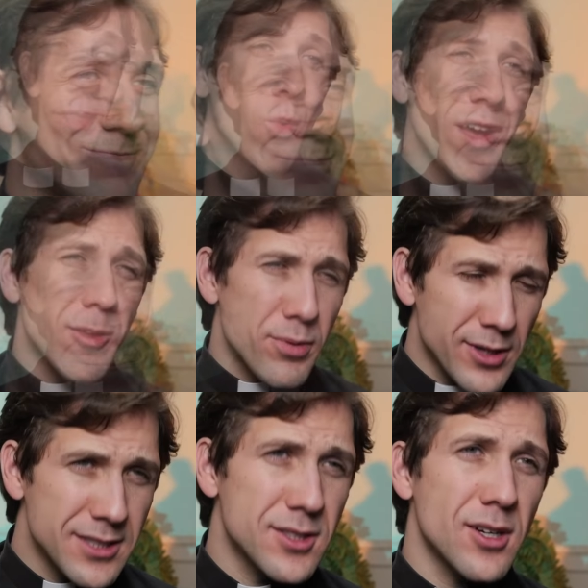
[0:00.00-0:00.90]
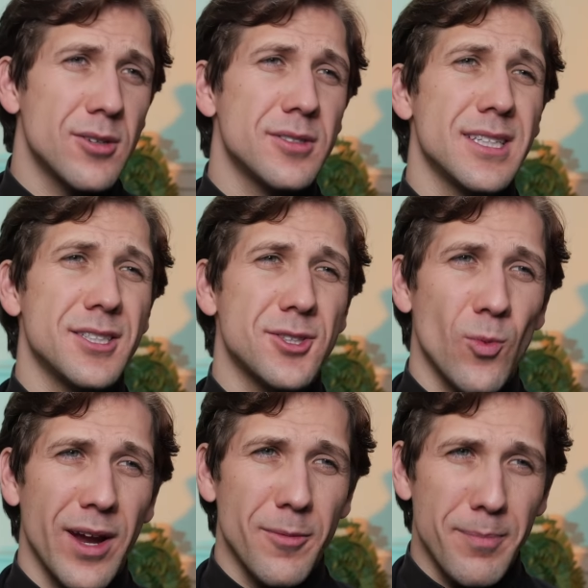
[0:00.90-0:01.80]
The way the priest goes is
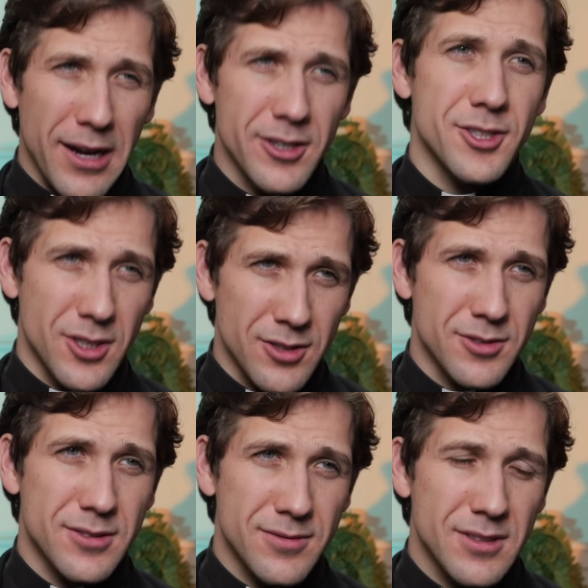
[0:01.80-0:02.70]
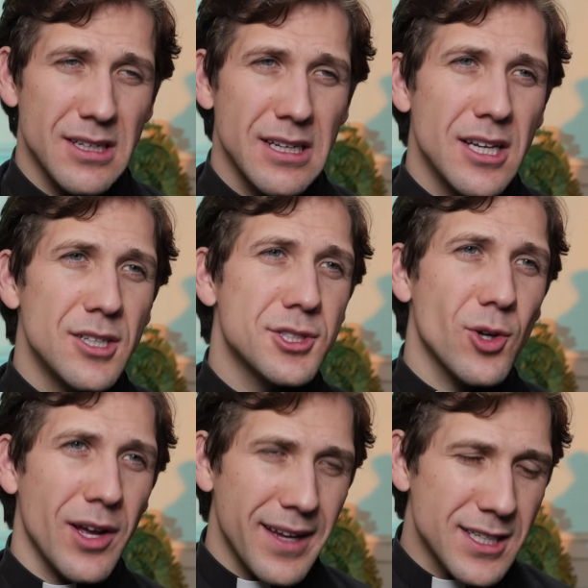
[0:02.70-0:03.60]
the way the parish goes.
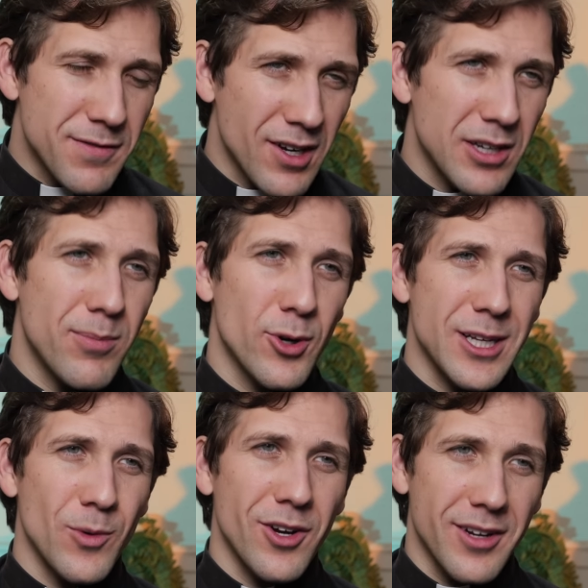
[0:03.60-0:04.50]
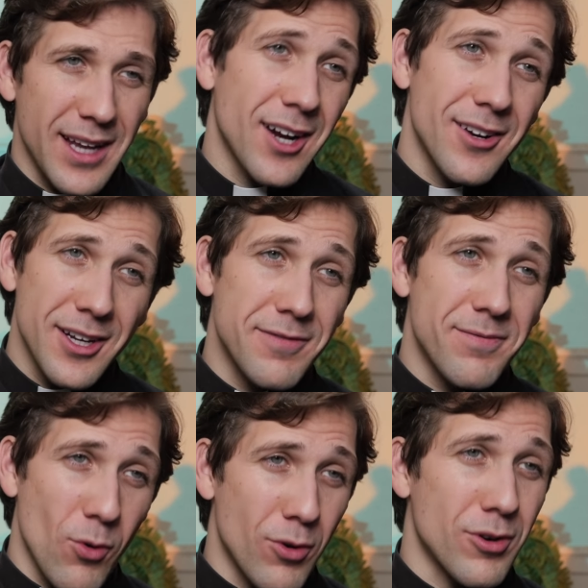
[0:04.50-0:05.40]
So I think it's very important that we are caring
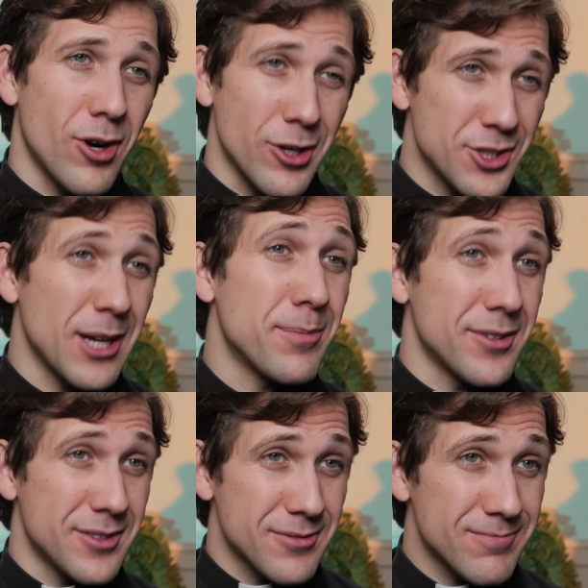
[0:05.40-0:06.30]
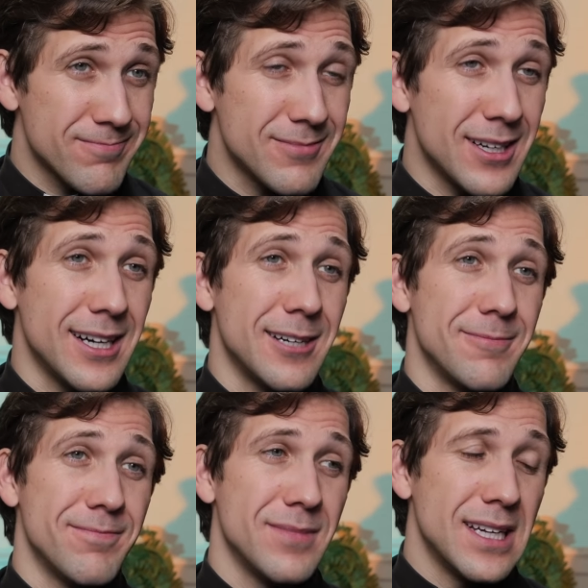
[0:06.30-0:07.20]
for our shepherds.
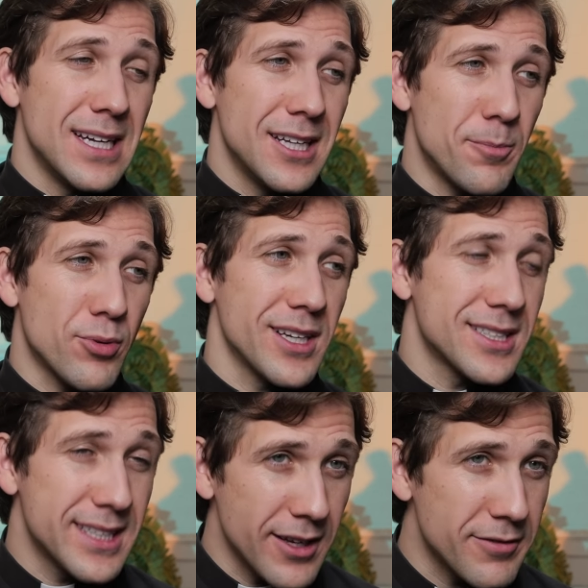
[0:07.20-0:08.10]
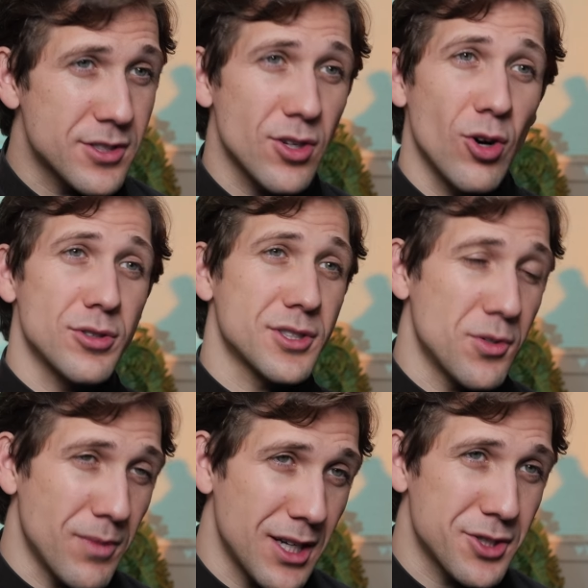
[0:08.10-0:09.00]
The priest gives
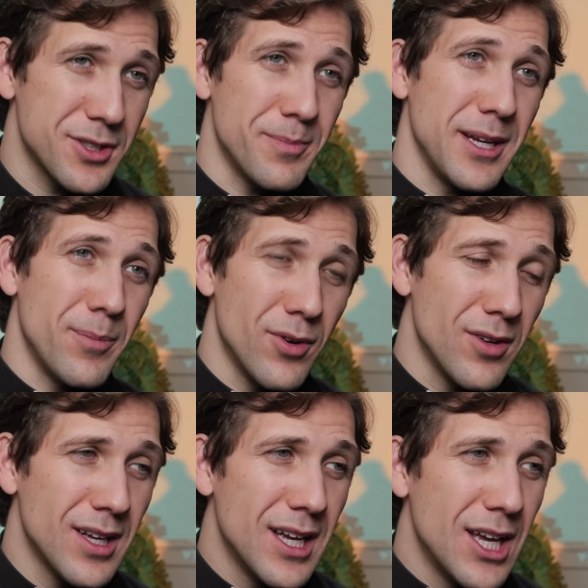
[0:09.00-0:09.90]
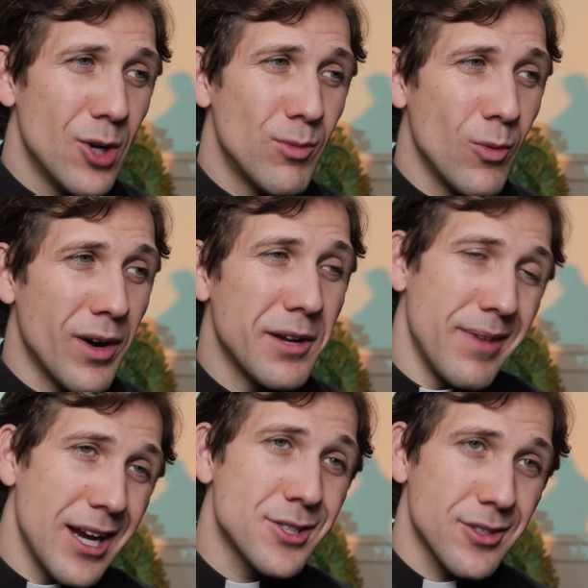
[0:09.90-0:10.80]
so much to the people. We want to
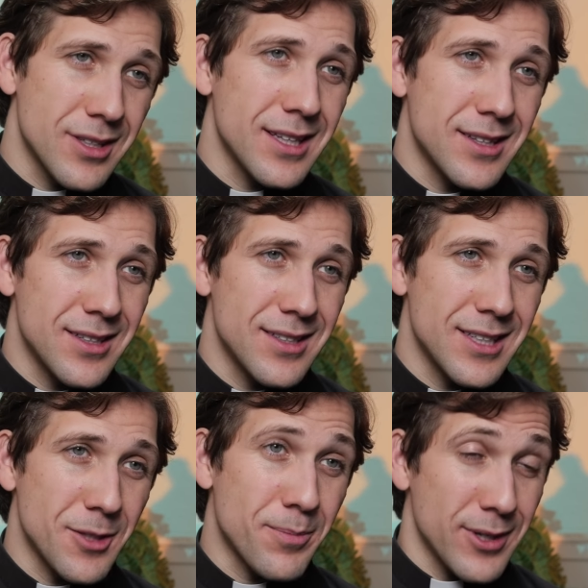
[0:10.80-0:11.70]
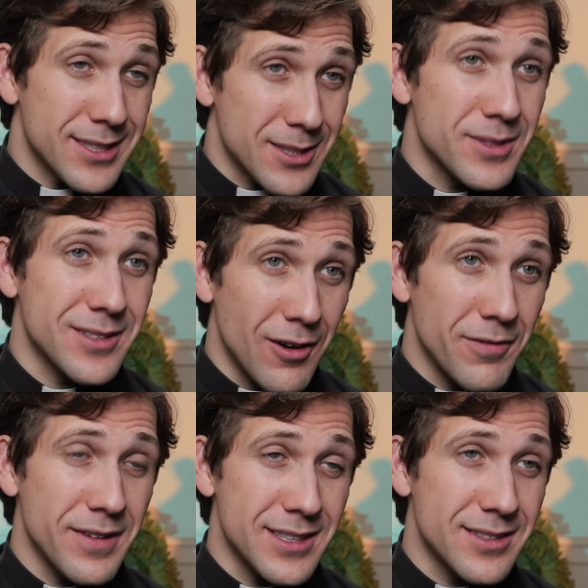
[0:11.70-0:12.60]
make sure that the priest
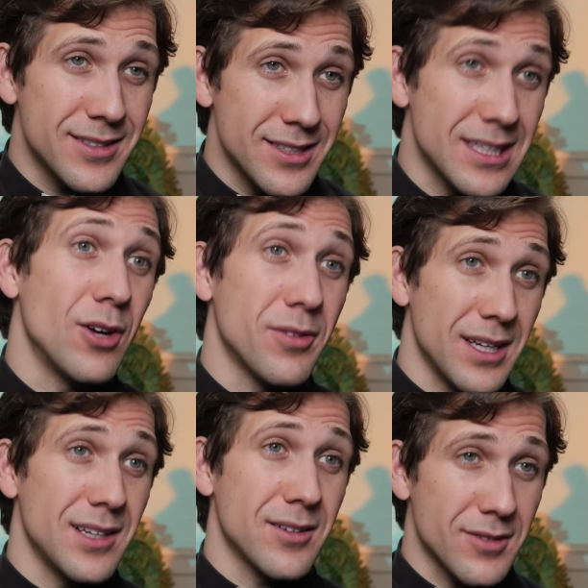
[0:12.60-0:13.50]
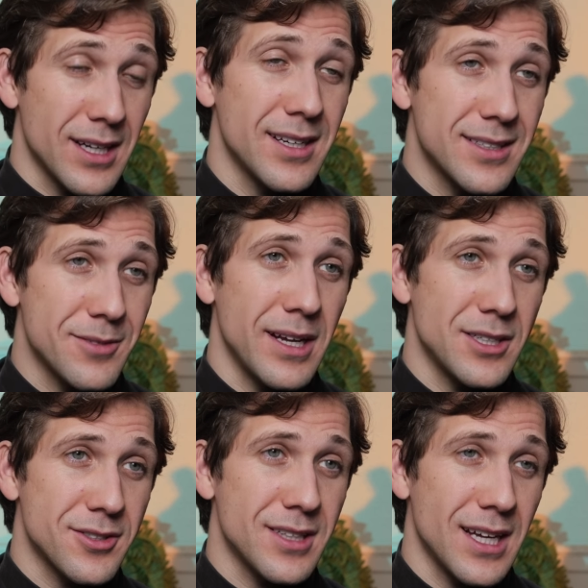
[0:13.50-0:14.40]
himself is healthy, right? To make
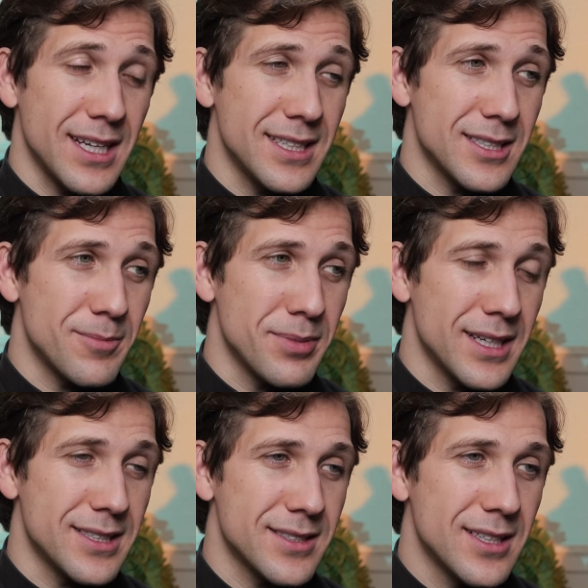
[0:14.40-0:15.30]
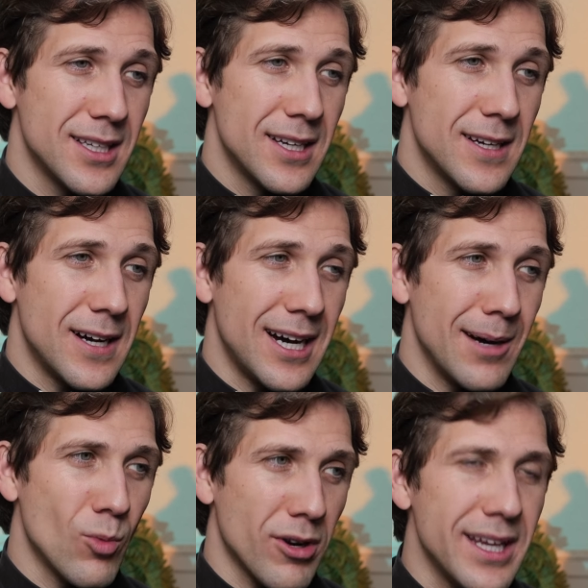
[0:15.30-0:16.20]
sure that he's in a place
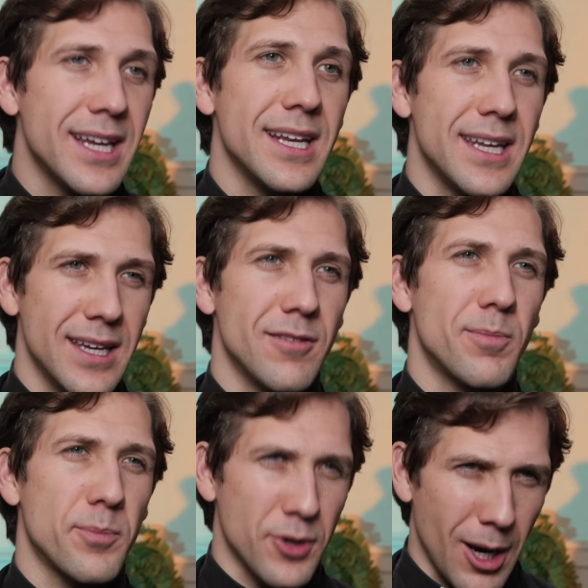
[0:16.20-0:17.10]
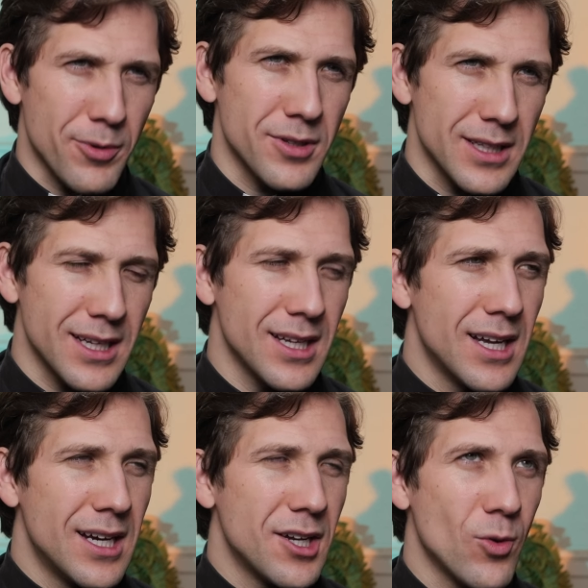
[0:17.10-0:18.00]
where he can give properly.
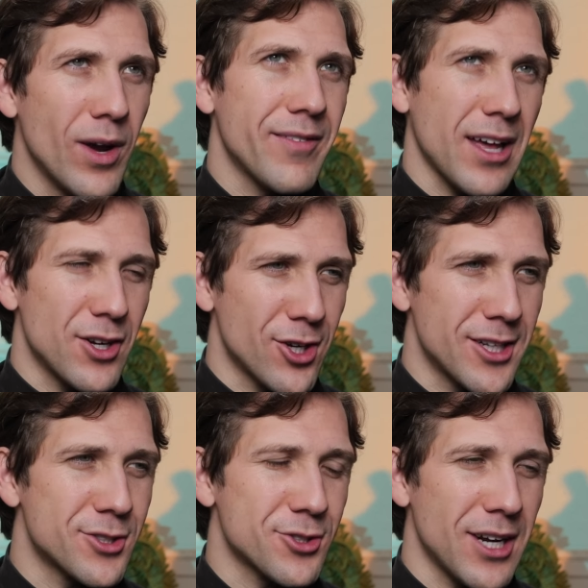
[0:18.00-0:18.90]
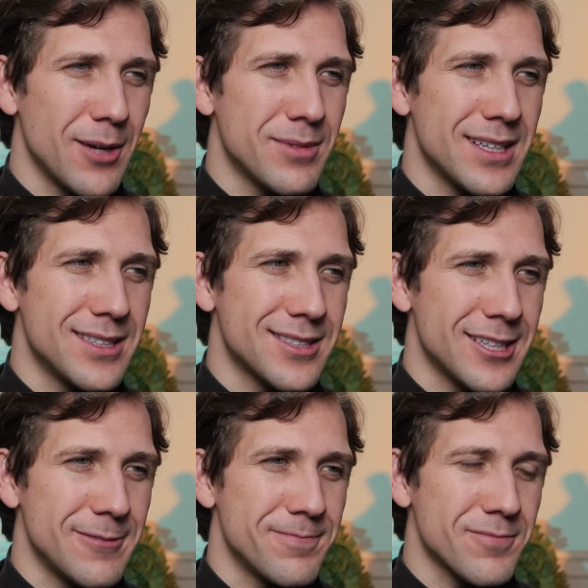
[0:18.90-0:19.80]
And the way I've kind of heard it described is,
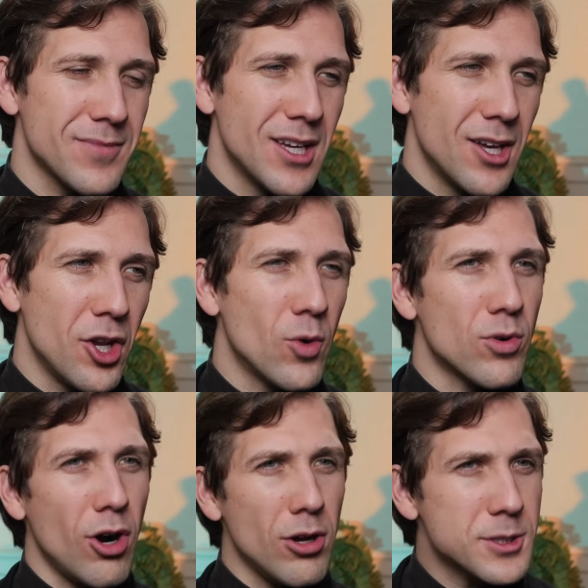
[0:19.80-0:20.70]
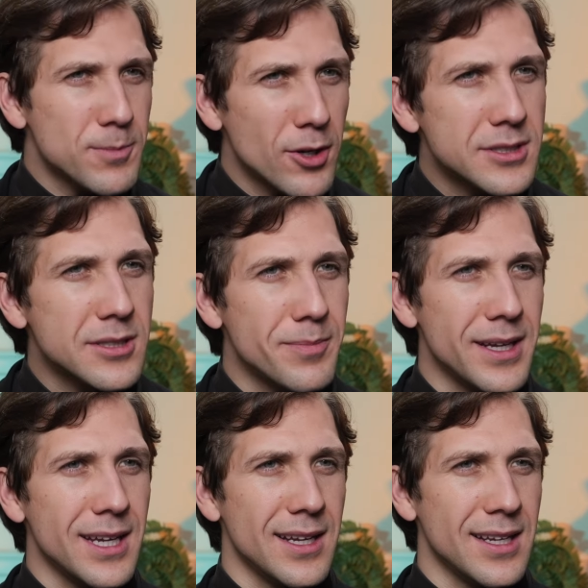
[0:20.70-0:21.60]
you know, we're all supposed to
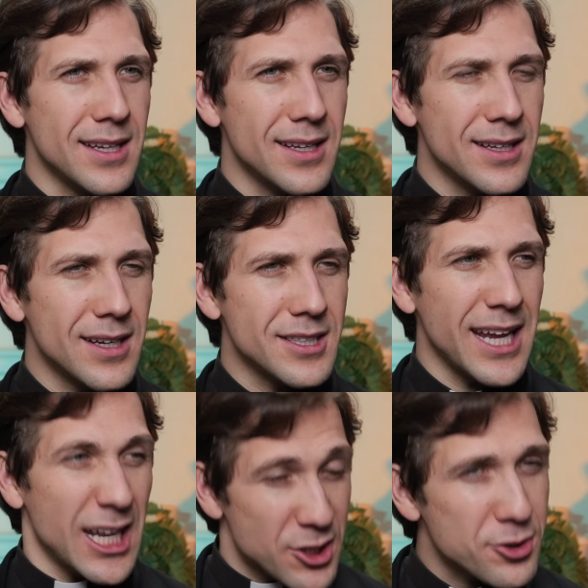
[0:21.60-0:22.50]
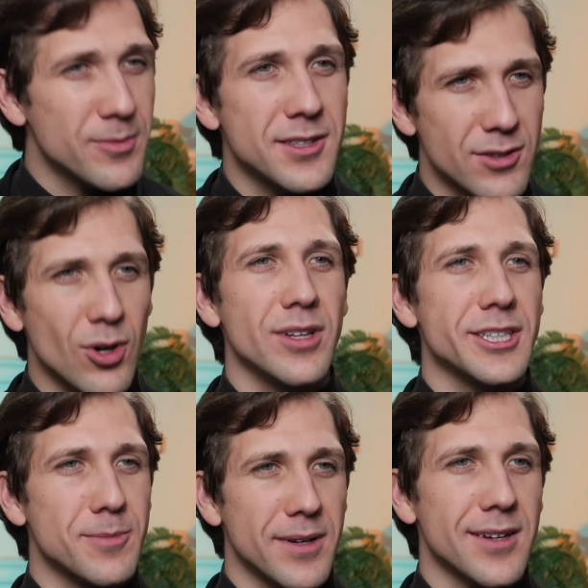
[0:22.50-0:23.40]
be instruments of the
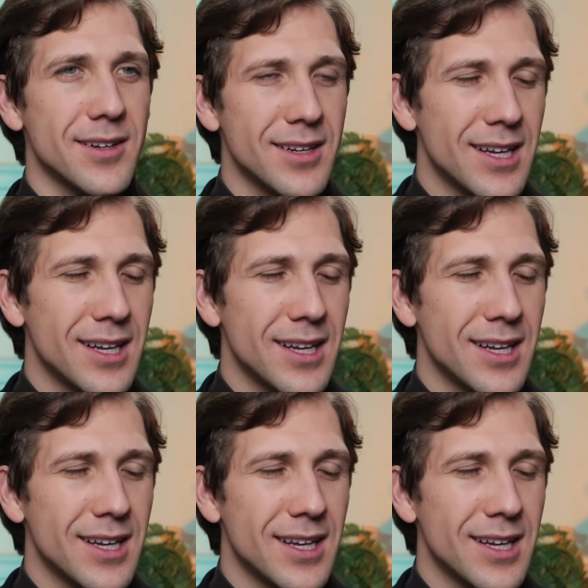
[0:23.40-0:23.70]
Holy Spirit.